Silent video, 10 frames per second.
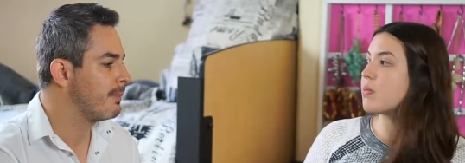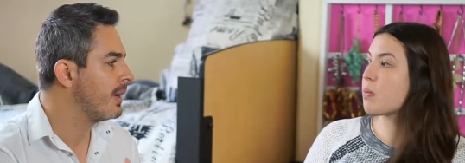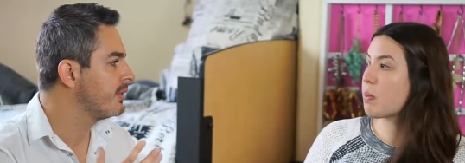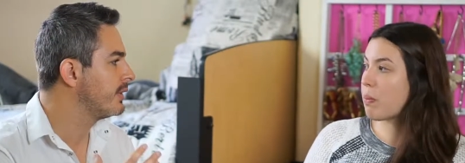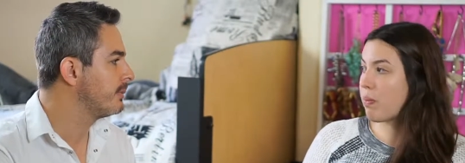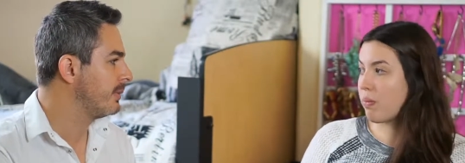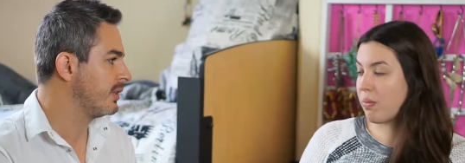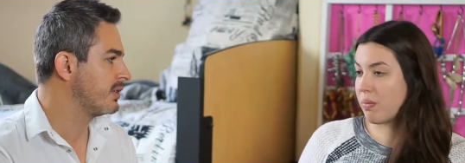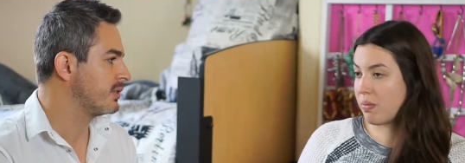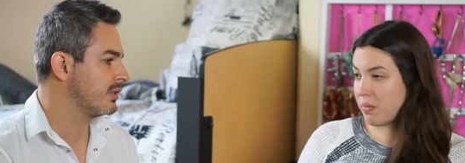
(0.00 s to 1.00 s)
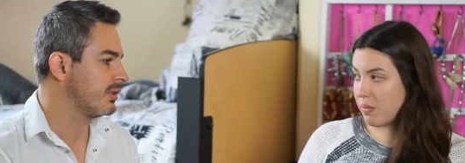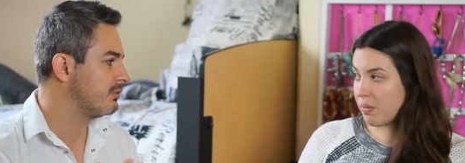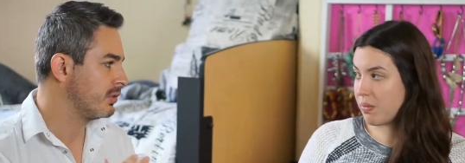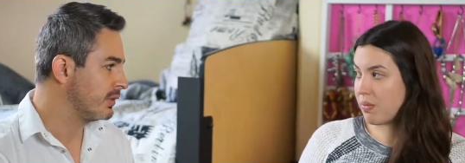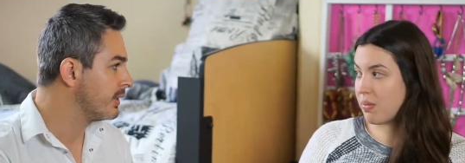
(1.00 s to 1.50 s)
Speaker 1: about their appearance that they
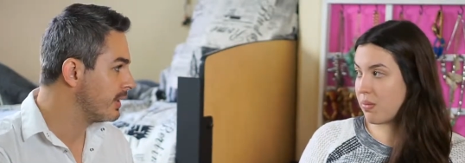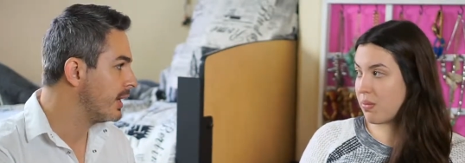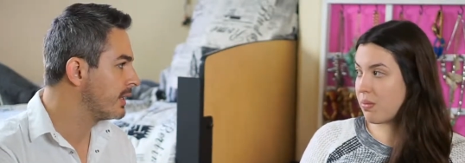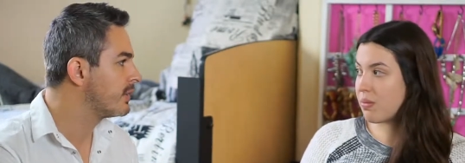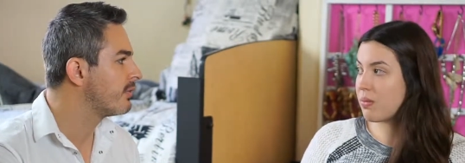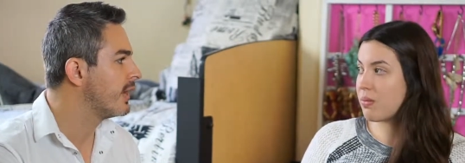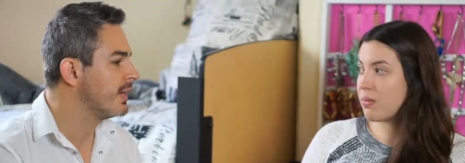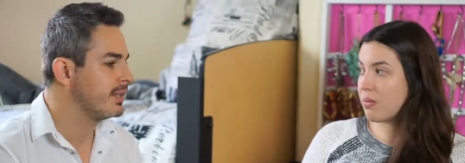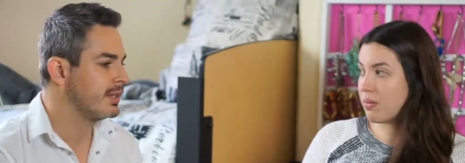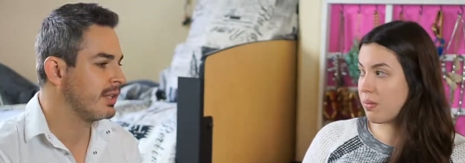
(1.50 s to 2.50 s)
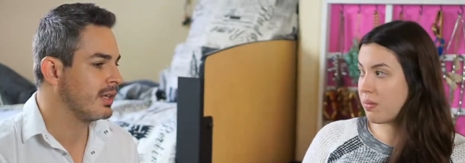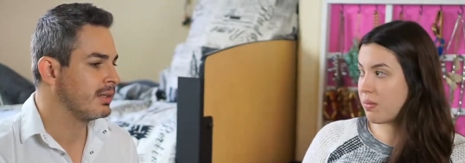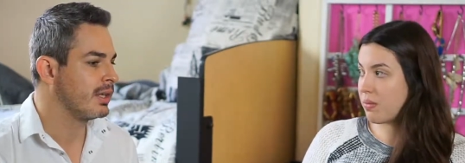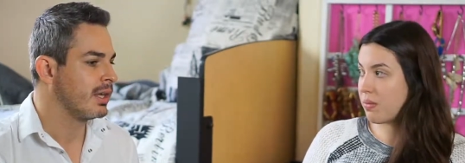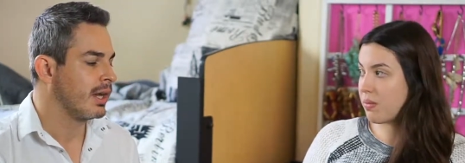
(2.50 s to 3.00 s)
really like, right? And
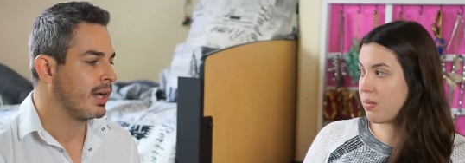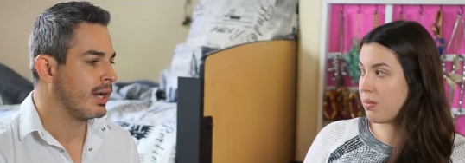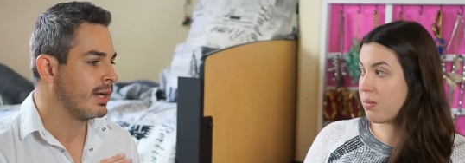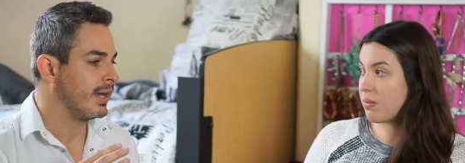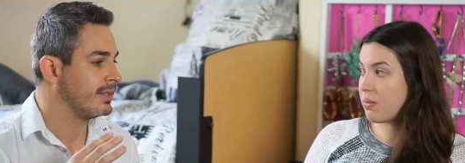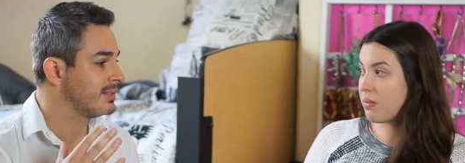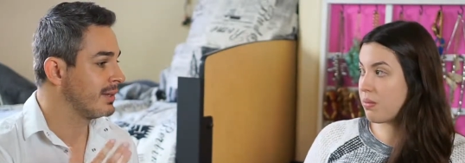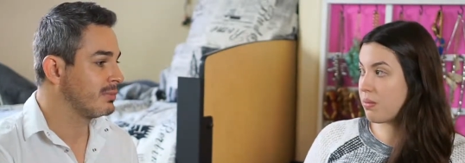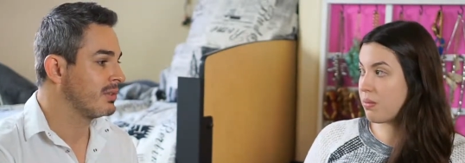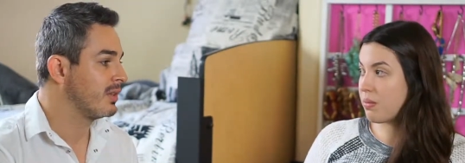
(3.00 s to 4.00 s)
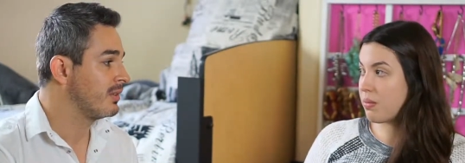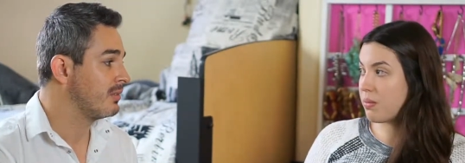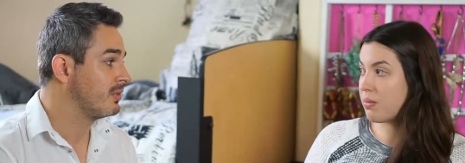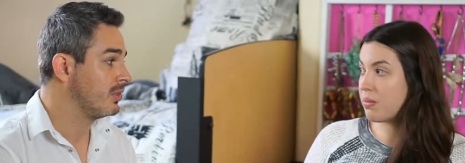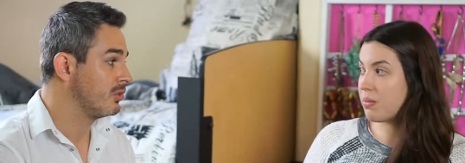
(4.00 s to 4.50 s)
they and something that
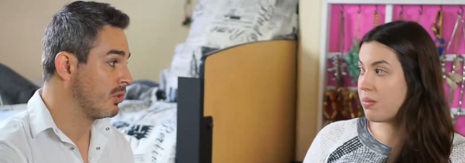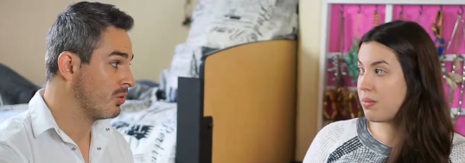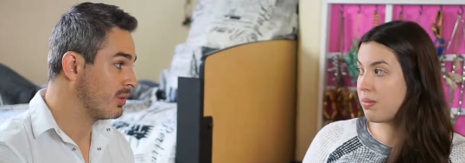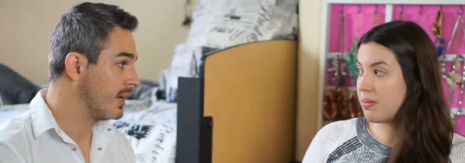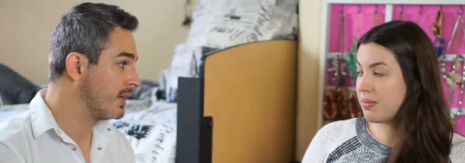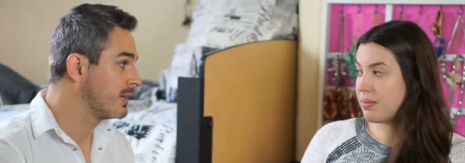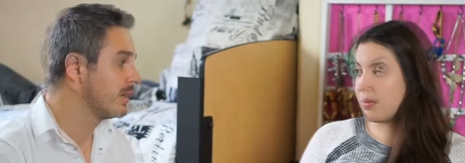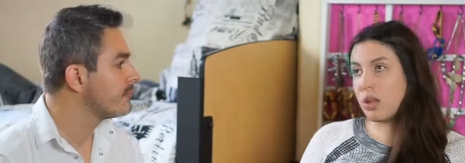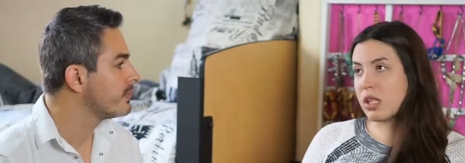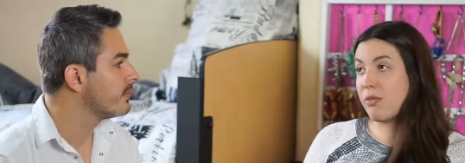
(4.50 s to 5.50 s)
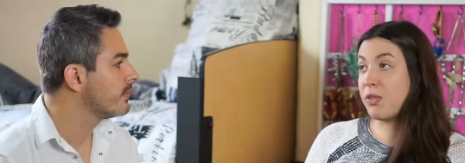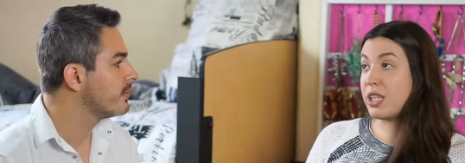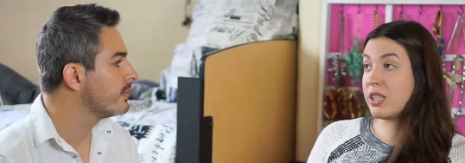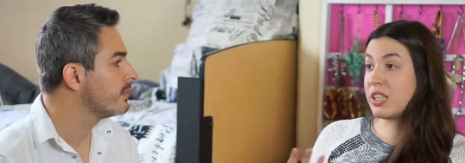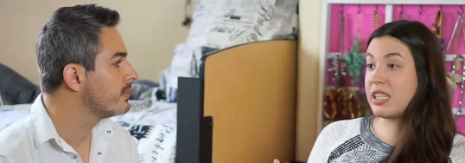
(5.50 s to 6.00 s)
they really don't like.
Speaker 2: Some
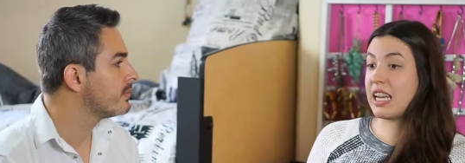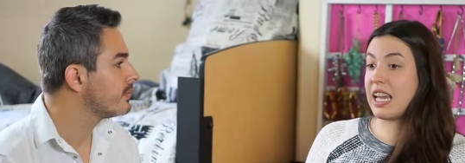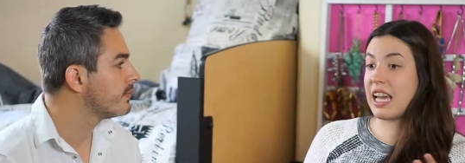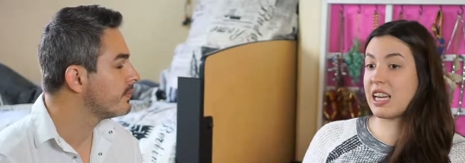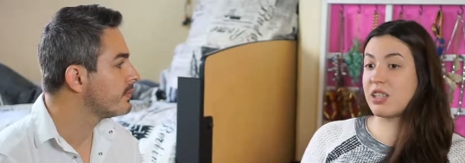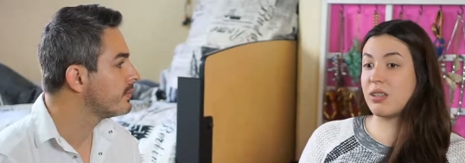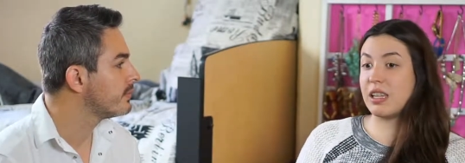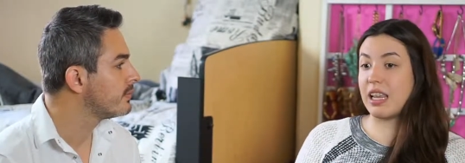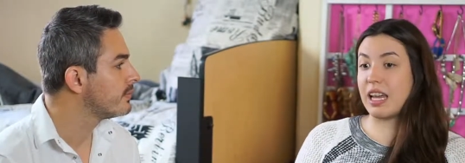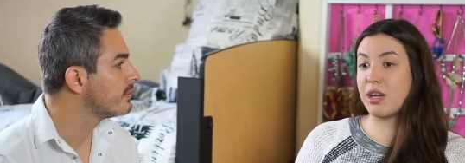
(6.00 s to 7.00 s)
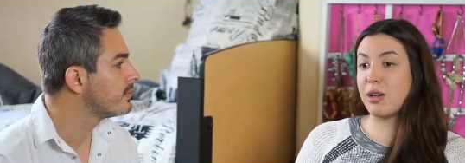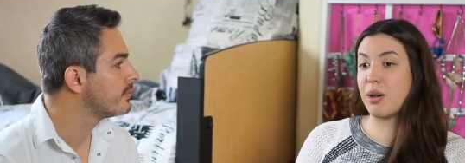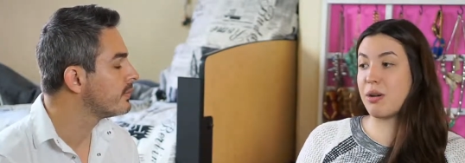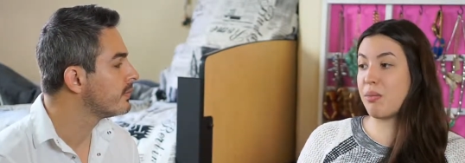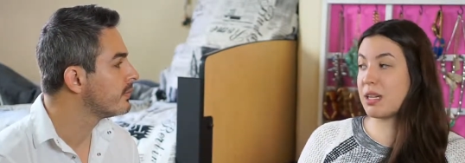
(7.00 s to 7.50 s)
features that I actually like
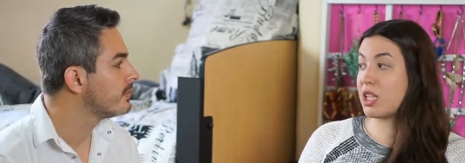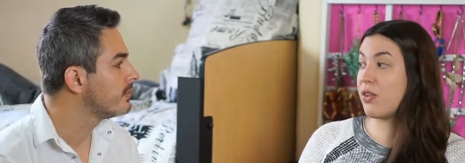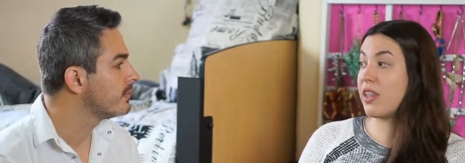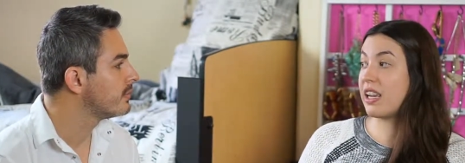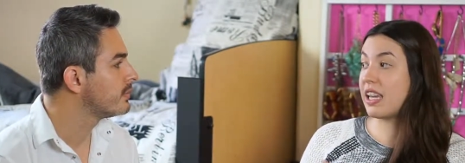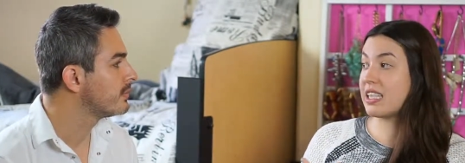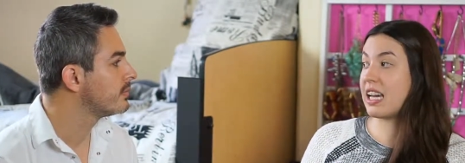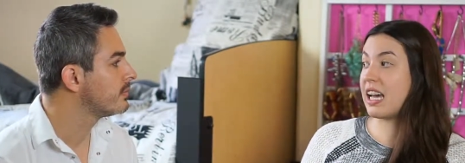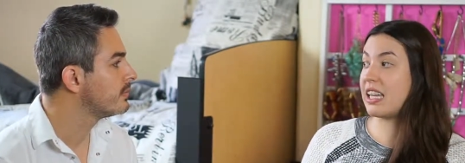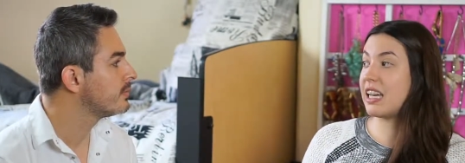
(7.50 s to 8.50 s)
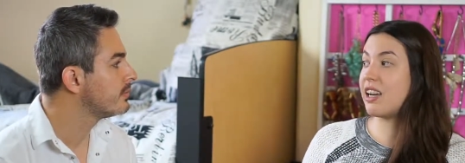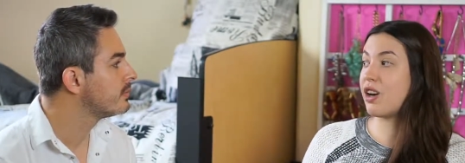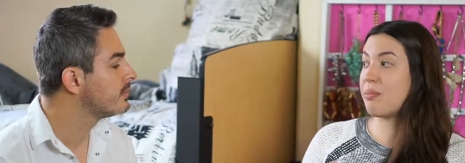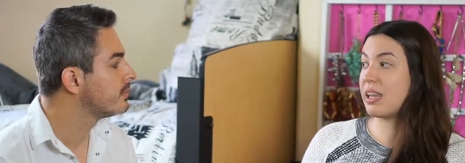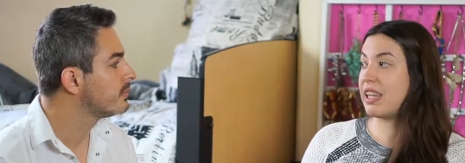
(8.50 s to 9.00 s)
about myself that I like to highlight
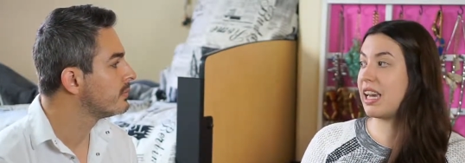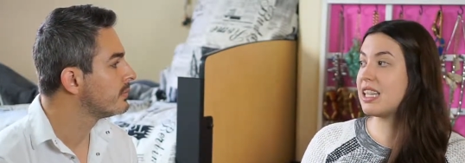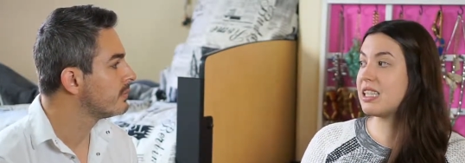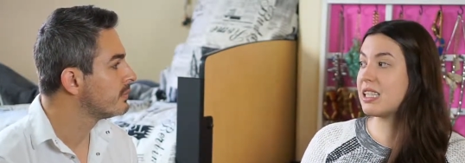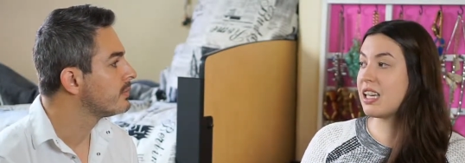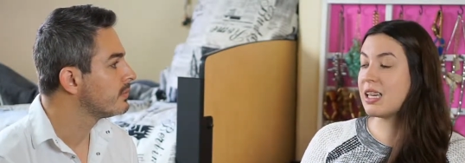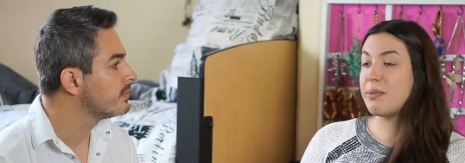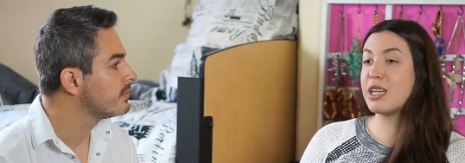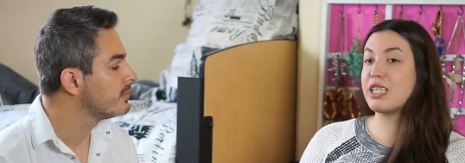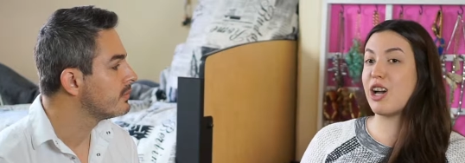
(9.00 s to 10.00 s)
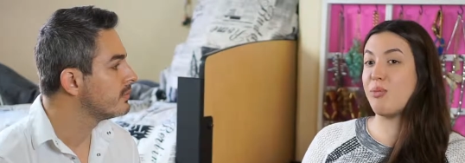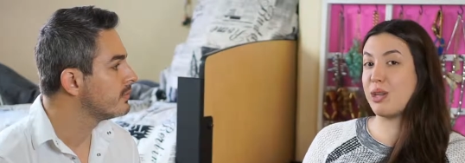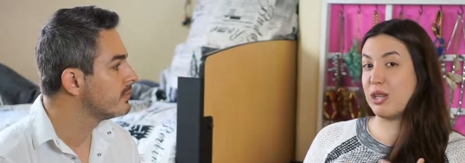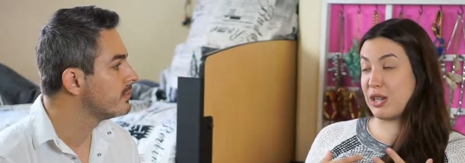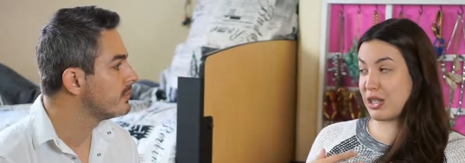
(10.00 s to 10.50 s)
are my legs, because they help
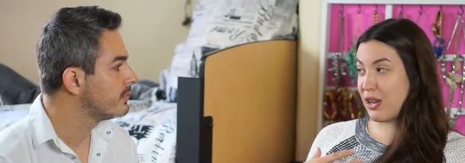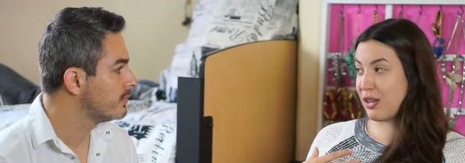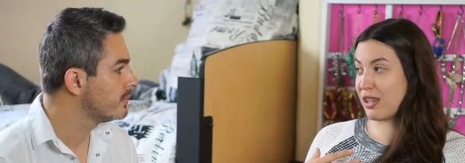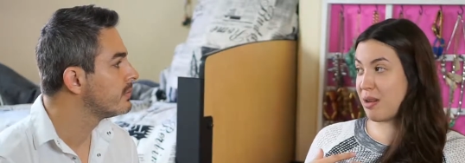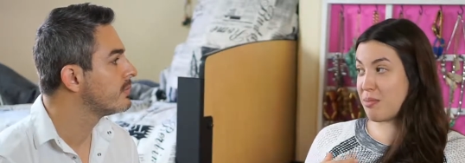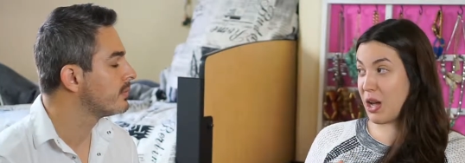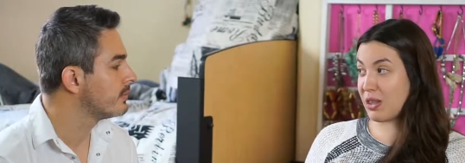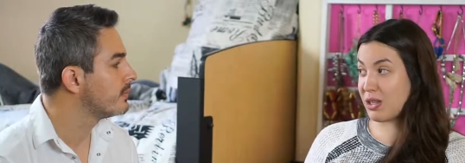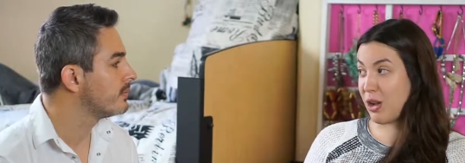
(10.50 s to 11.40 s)
me look taller. I'm not the